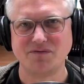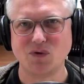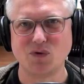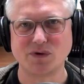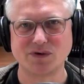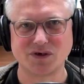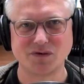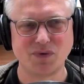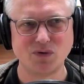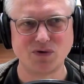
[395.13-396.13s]

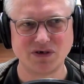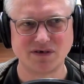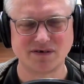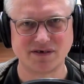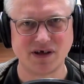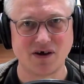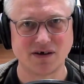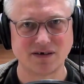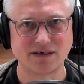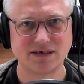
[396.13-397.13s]
start, I think, is the
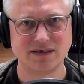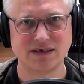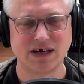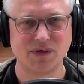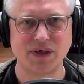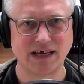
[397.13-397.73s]
most important one.